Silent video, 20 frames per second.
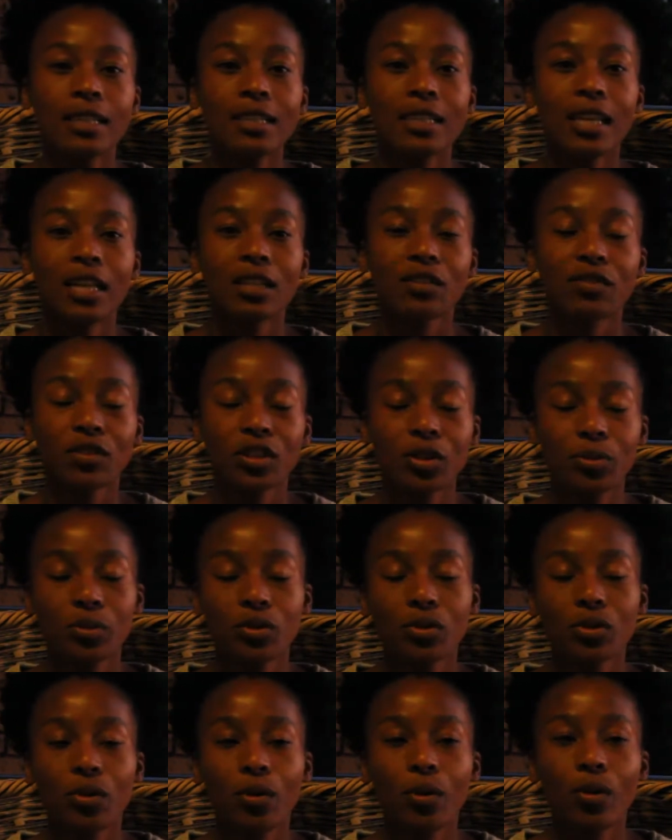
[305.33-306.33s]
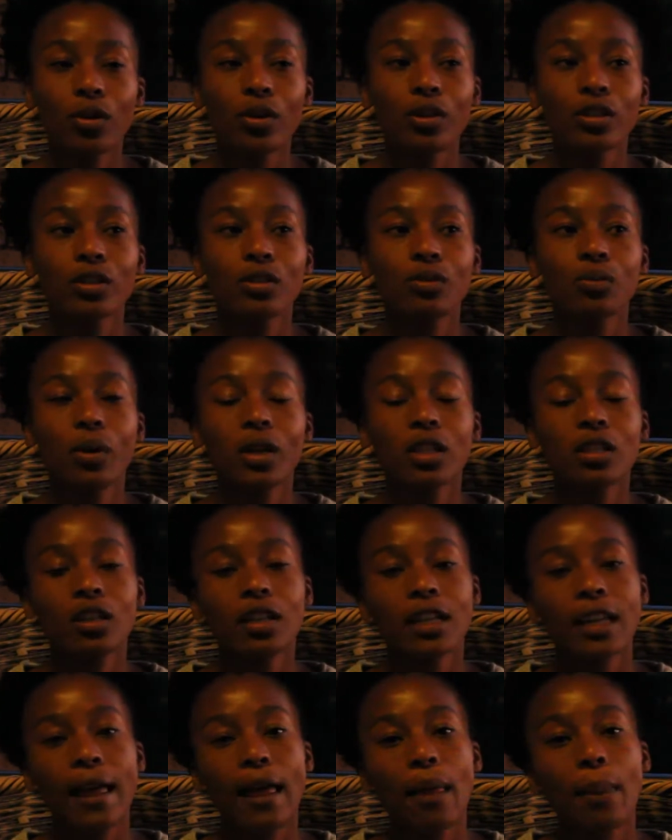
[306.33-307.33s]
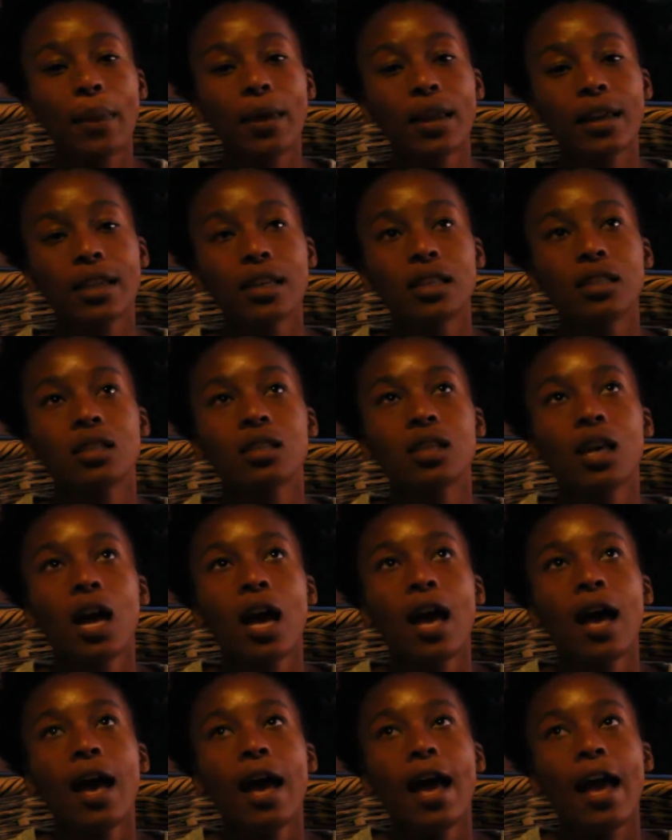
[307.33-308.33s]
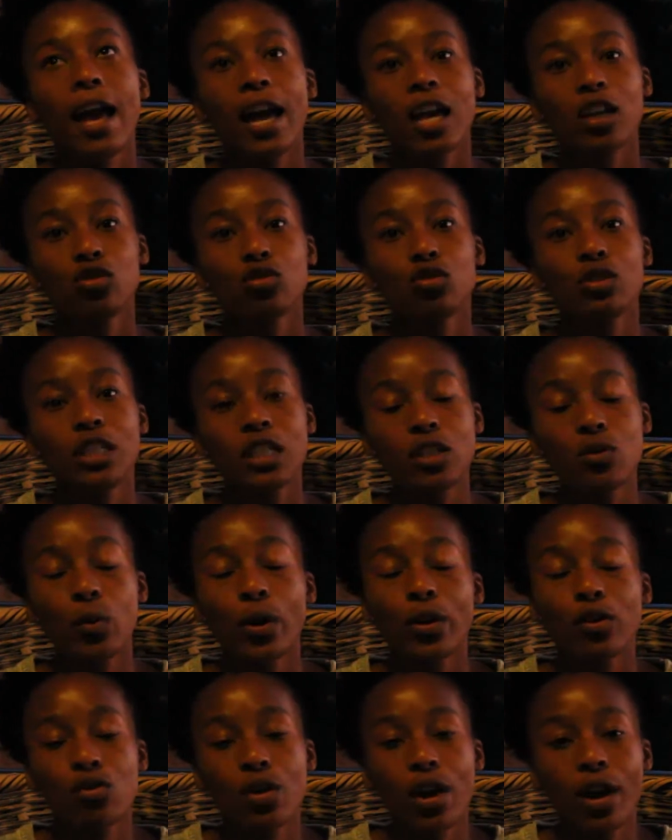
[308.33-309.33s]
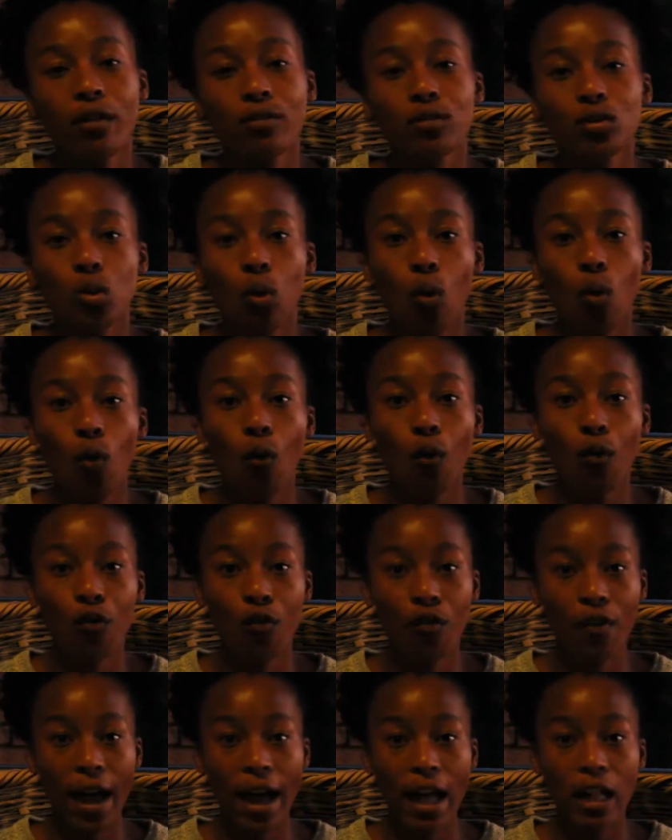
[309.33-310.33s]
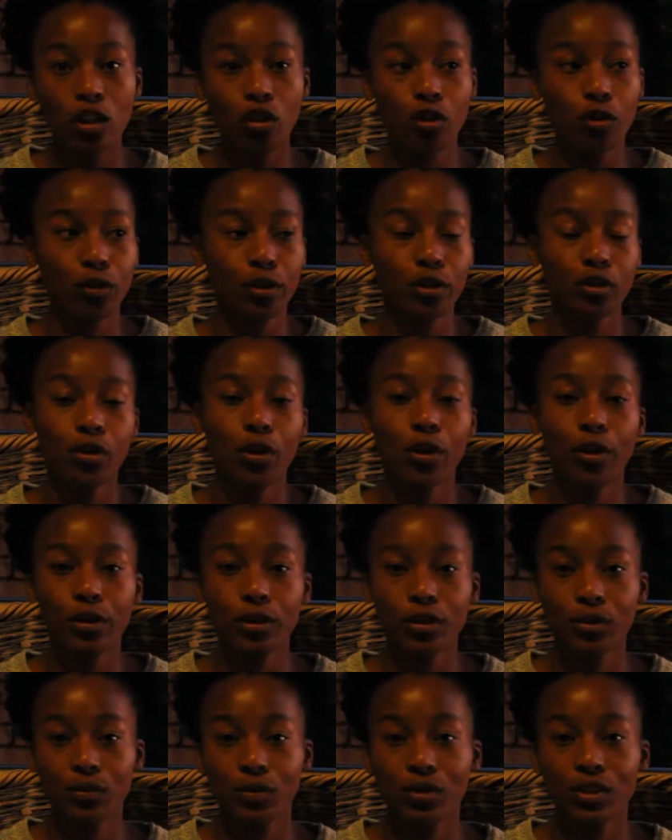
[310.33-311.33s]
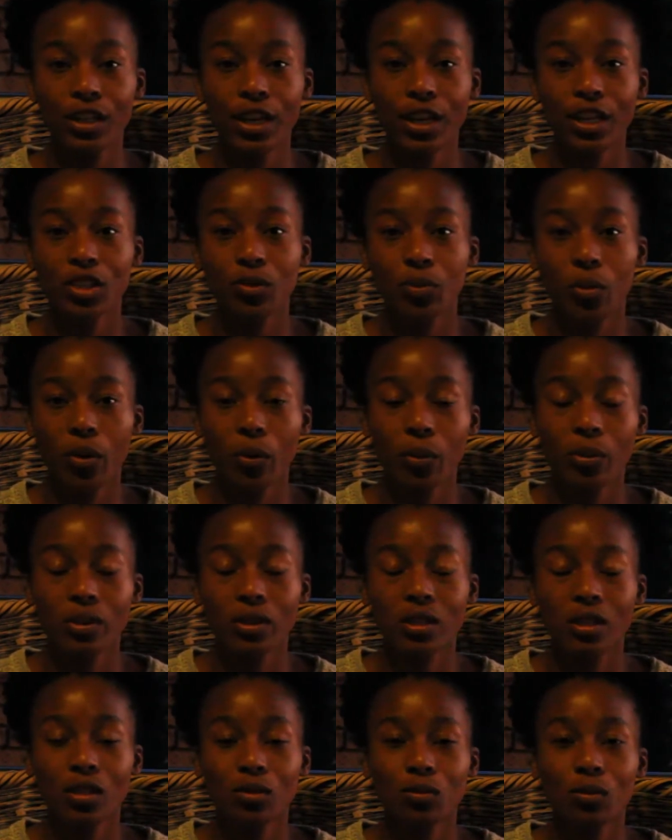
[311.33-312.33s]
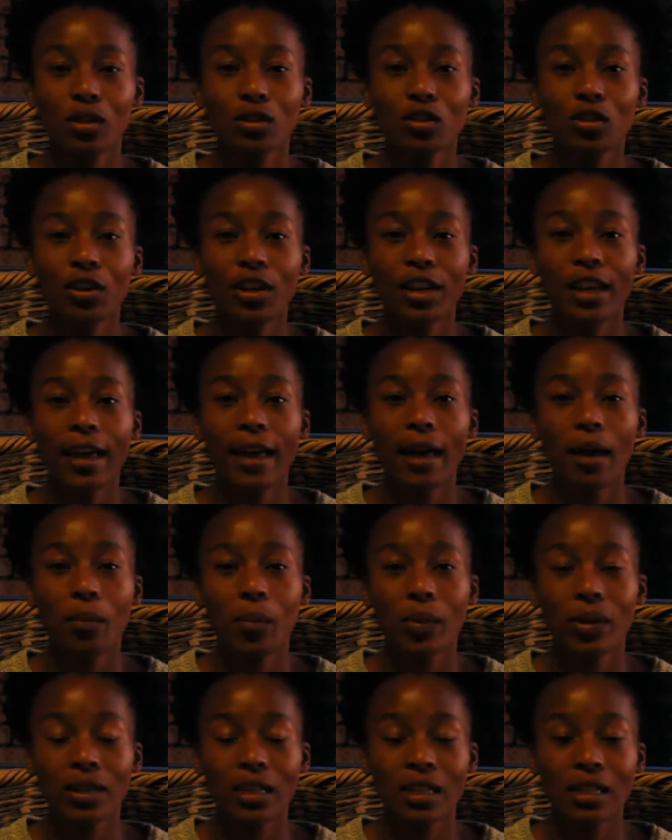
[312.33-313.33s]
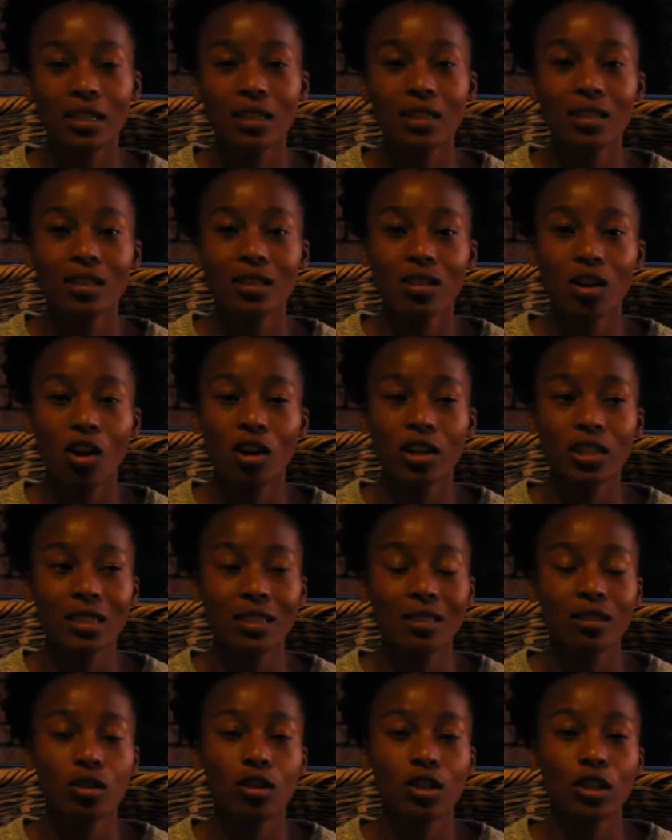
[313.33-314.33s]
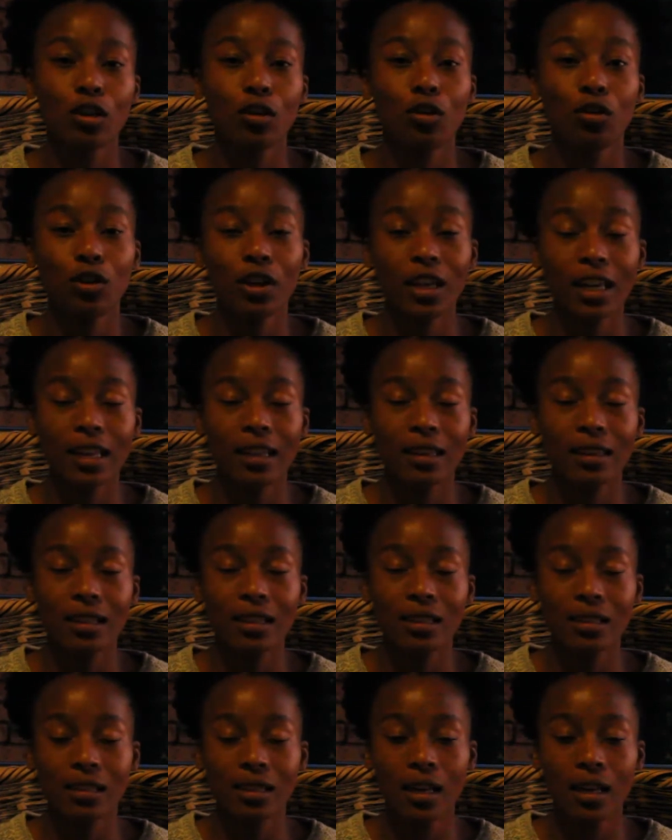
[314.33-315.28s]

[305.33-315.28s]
tax-free because what's going to happen is annually when you have to go file your returns for tax purposes, what's going to happen is SARS is going to look at this